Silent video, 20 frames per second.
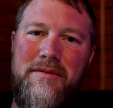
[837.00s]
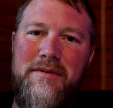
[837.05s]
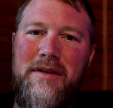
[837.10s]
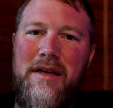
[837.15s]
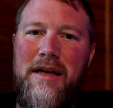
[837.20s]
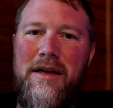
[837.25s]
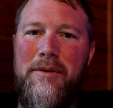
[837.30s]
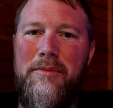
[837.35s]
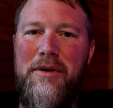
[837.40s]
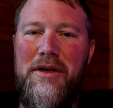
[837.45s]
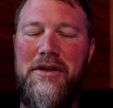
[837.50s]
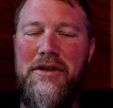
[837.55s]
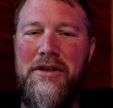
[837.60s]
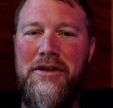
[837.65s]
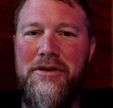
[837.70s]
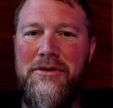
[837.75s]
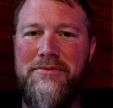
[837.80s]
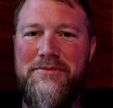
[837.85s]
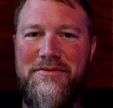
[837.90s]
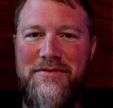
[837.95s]
not a big
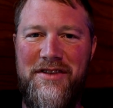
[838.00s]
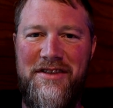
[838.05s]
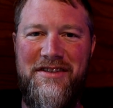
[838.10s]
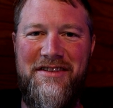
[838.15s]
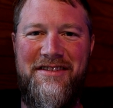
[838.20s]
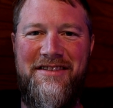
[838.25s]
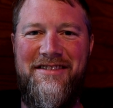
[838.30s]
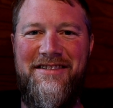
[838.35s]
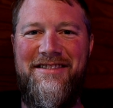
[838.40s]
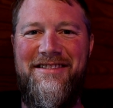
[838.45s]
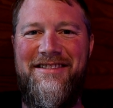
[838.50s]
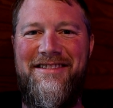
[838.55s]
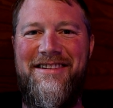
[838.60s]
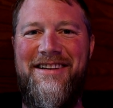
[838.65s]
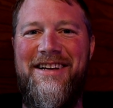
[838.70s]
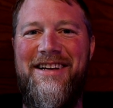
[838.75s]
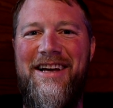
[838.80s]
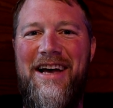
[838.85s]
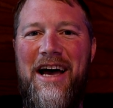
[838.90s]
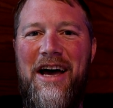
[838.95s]
deal.
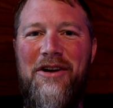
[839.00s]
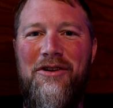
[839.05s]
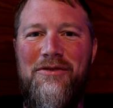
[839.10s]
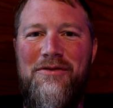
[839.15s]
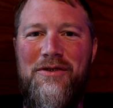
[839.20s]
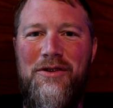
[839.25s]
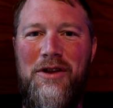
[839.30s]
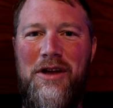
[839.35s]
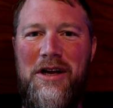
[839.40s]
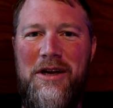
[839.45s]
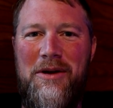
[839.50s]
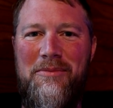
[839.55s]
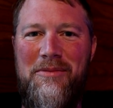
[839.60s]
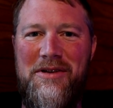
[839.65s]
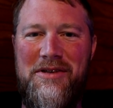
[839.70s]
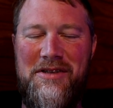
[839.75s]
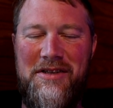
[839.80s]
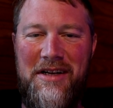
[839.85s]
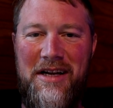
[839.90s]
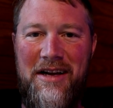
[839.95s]
I don't feel like I'm
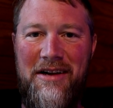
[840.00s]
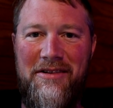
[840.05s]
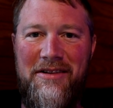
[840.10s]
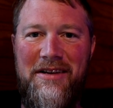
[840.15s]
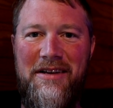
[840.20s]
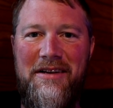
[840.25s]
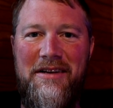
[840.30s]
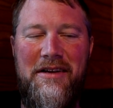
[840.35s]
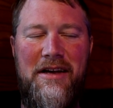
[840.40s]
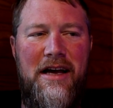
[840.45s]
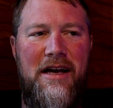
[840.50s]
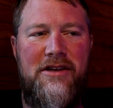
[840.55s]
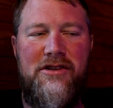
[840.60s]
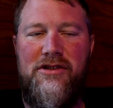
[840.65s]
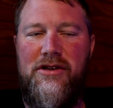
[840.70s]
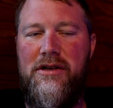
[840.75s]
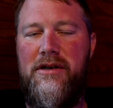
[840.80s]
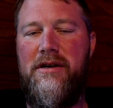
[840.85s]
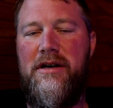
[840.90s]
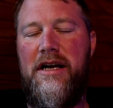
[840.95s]
missing out.
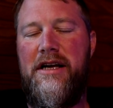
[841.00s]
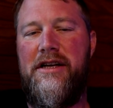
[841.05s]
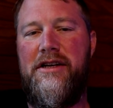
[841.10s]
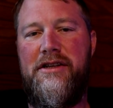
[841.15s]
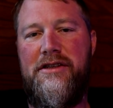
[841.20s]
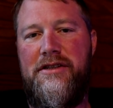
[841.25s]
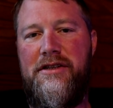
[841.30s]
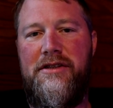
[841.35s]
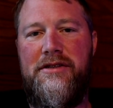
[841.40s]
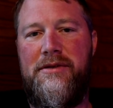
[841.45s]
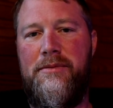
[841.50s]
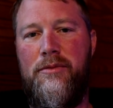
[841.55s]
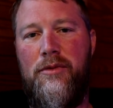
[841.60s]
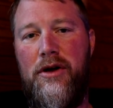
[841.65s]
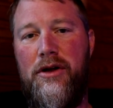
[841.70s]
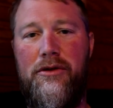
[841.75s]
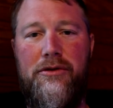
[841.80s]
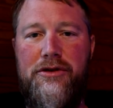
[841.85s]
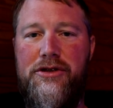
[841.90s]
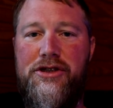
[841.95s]
Actually, I could just eat some
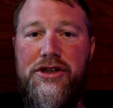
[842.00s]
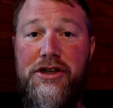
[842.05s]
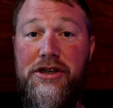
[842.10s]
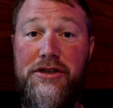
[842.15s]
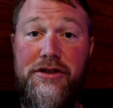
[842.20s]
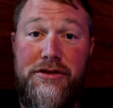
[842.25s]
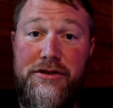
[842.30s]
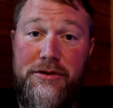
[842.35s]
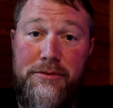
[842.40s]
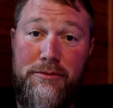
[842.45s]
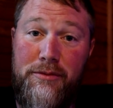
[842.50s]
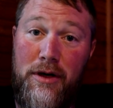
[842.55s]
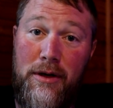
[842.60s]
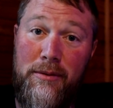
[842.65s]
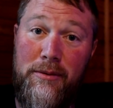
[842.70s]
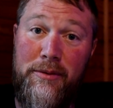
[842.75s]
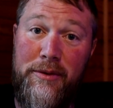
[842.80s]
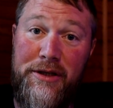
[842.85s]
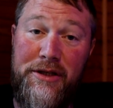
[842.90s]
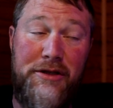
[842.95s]
regular cheese and
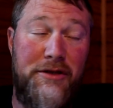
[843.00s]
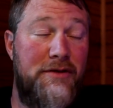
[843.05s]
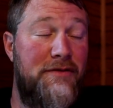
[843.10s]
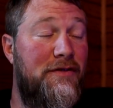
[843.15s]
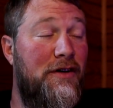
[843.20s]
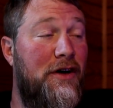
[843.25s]
probably be just